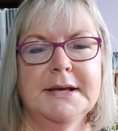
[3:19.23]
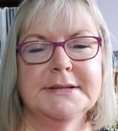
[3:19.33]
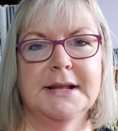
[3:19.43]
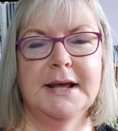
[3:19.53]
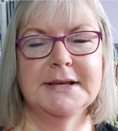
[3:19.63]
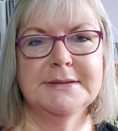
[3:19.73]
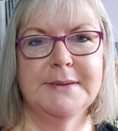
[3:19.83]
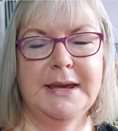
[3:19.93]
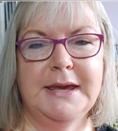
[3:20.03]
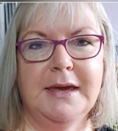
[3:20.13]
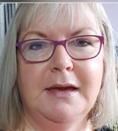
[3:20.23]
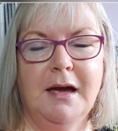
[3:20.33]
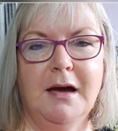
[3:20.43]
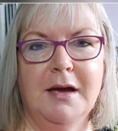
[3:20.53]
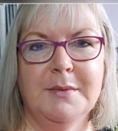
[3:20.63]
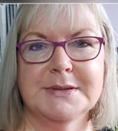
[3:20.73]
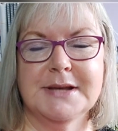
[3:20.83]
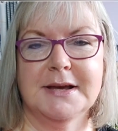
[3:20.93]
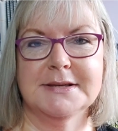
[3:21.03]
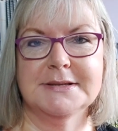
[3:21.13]
So last week I was
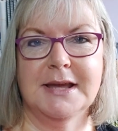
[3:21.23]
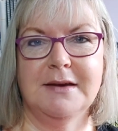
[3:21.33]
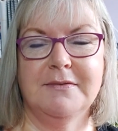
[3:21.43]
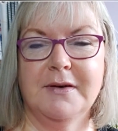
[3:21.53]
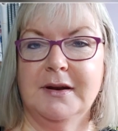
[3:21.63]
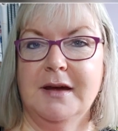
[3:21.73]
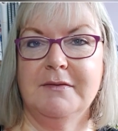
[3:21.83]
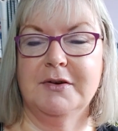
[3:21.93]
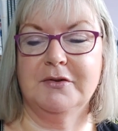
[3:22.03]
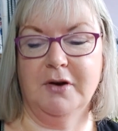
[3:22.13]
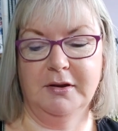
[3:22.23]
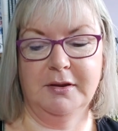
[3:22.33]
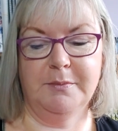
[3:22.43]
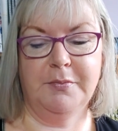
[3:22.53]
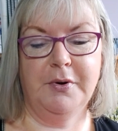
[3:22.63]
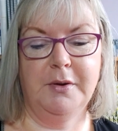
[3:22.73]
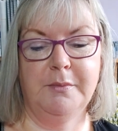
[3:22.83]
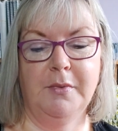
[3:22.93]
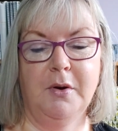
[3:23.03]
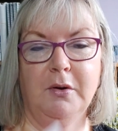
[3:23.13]
asked if I'd ever tried the
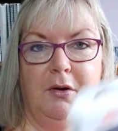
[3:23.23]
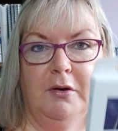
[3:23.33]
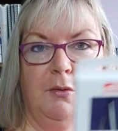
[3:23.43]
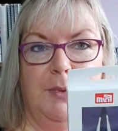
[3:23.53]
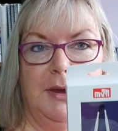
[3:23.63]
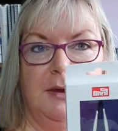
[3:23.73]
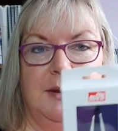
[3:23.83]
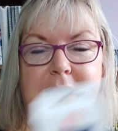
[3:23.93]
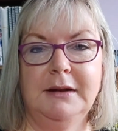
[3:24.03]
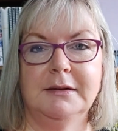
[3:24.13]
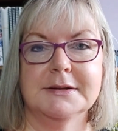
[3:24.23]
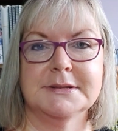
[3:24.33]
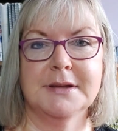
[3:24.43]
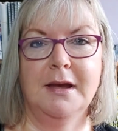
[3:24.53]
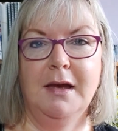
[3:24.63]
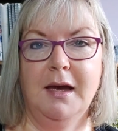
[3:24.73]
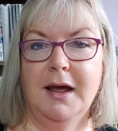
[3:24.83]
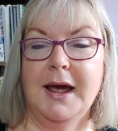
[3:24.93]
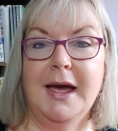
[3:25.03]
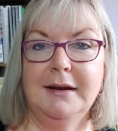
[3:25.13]
Prym ergonomic needles
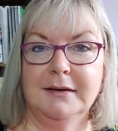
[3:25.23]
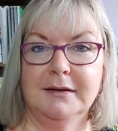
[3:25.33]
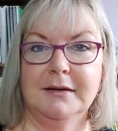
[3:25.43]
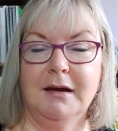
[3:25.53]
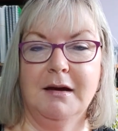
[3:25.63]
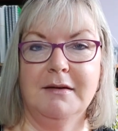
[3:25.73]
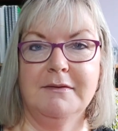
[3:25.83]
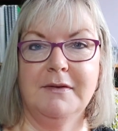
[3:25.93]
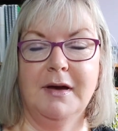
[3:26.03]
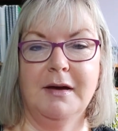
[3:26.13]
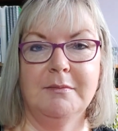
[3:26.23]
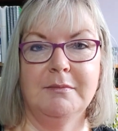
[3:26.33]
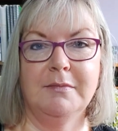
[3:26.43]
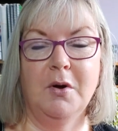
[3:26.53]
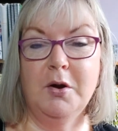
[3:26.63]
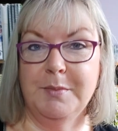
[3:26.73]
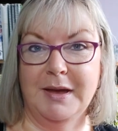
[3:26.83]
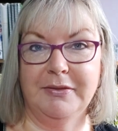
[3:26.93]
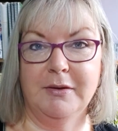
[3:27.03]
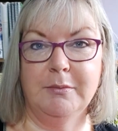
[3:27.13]
and I hadn't. I've um, heard
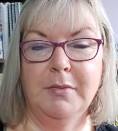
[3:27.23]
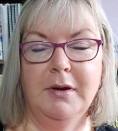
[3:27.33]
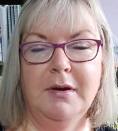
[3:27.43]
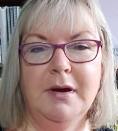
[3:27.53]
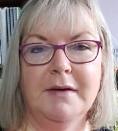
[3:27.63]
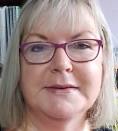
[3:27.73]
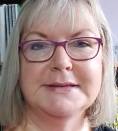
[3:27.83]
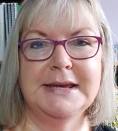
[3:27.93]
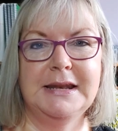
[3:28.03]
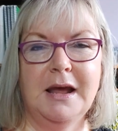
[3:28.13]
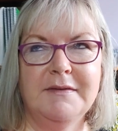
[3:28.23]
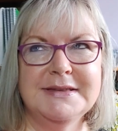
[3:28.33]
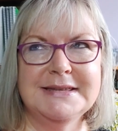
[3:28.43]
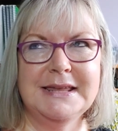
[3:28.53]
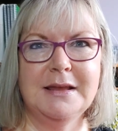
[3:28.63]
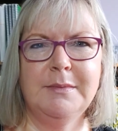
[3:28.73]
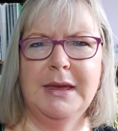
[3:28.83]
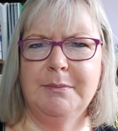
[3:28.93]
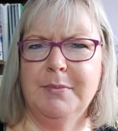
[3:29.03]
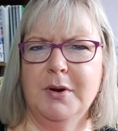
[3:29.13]
about them. I've seen, I haven't seen them
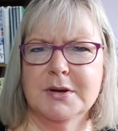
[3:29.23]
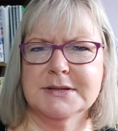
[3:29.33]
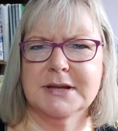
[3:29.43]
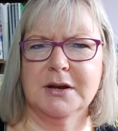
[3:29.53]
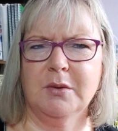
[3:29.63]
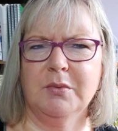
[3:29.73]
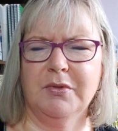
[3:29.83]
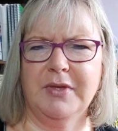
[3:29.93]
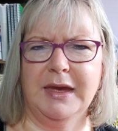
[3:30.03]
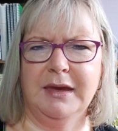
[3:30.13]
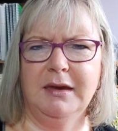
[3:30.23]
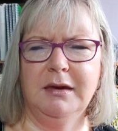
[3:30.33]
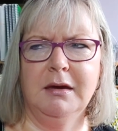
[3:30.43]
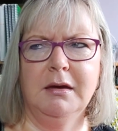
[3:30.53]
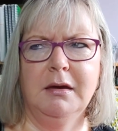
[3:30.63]
in person I don't think.